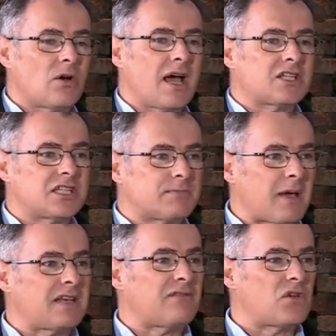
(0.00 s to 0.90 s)
So
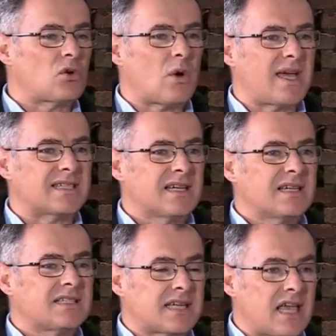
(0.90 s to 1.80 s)
actually spend a few
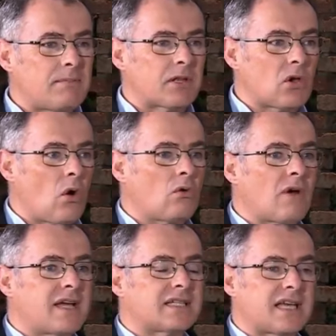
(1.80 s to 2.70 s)
quid to keep it going